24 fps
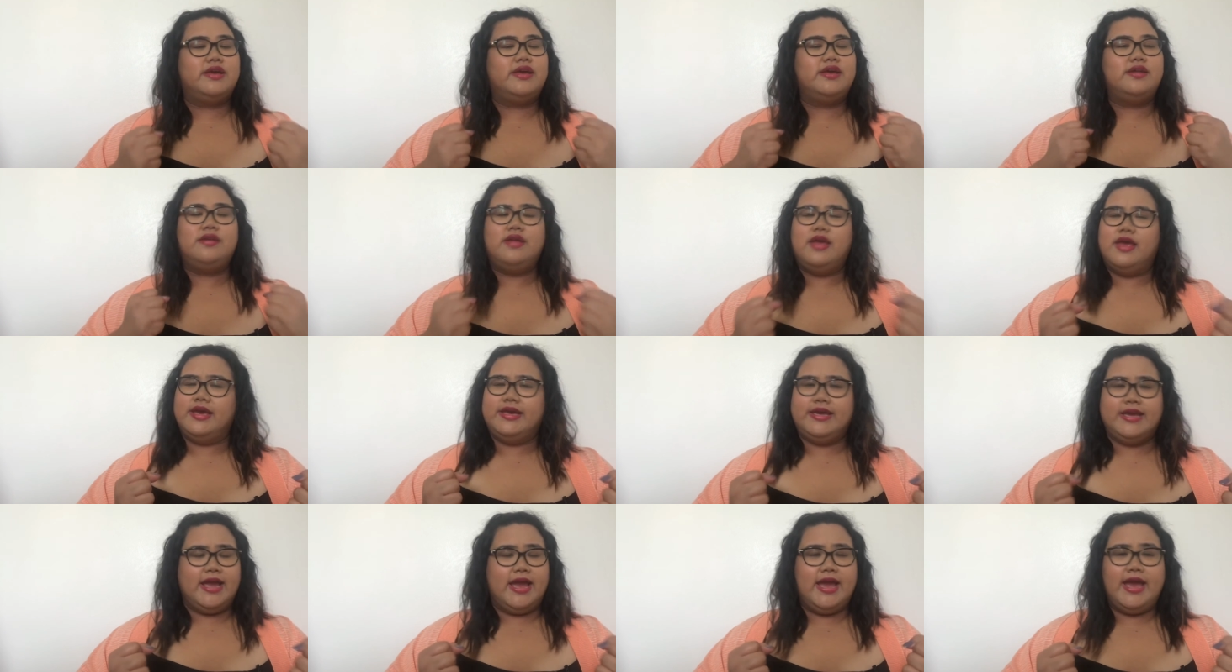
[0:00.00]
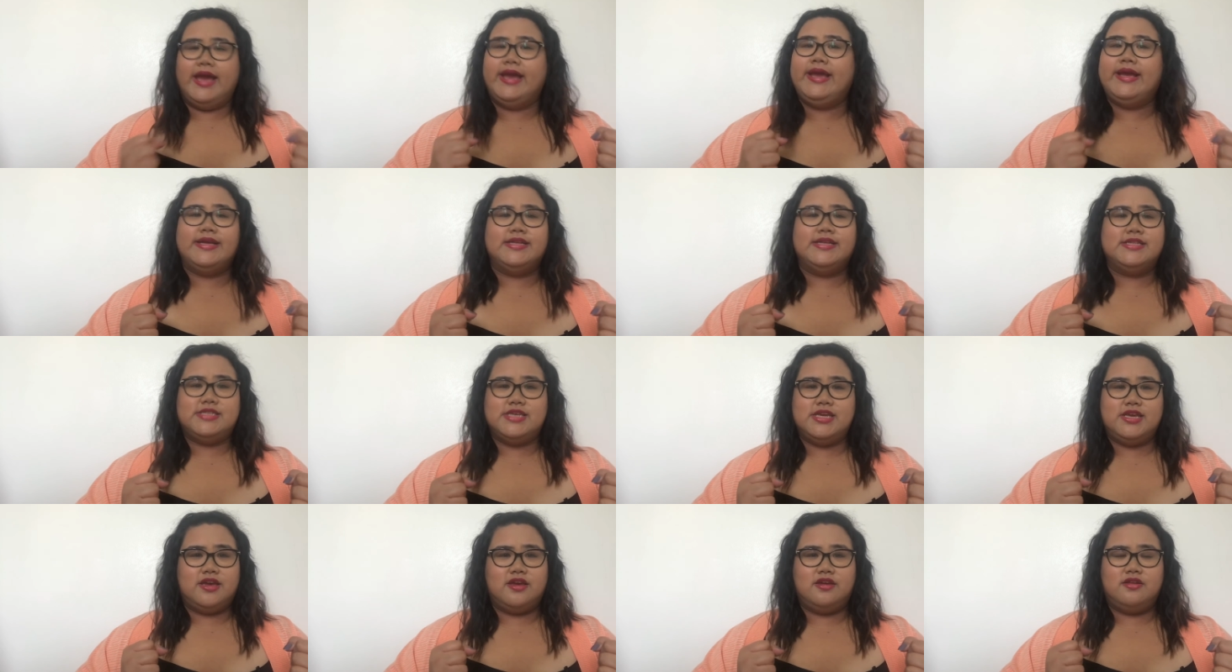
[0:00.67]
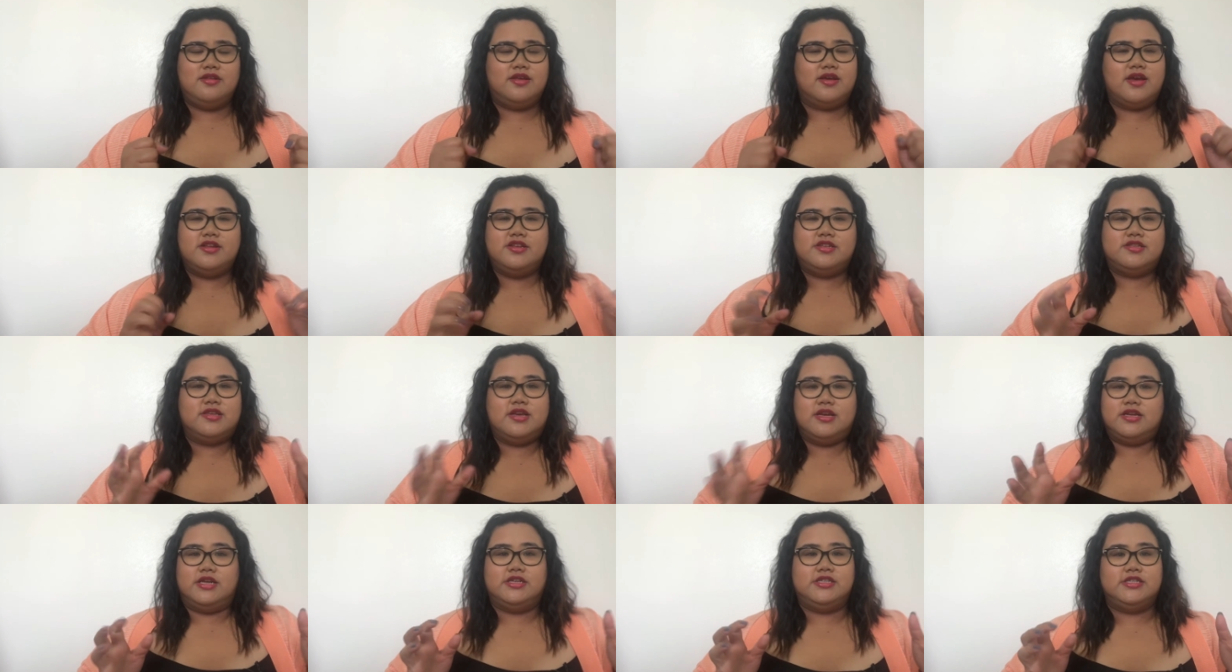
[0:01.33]
I can't I can't I can't take it. Like I
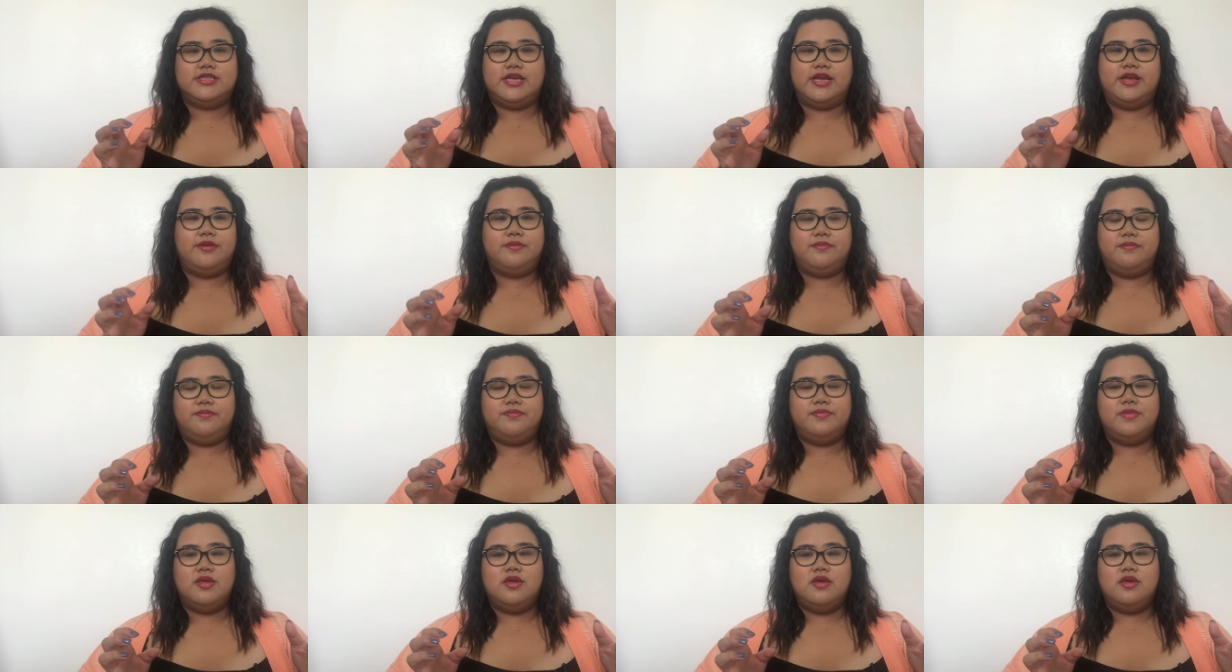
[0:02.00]
just I just can't.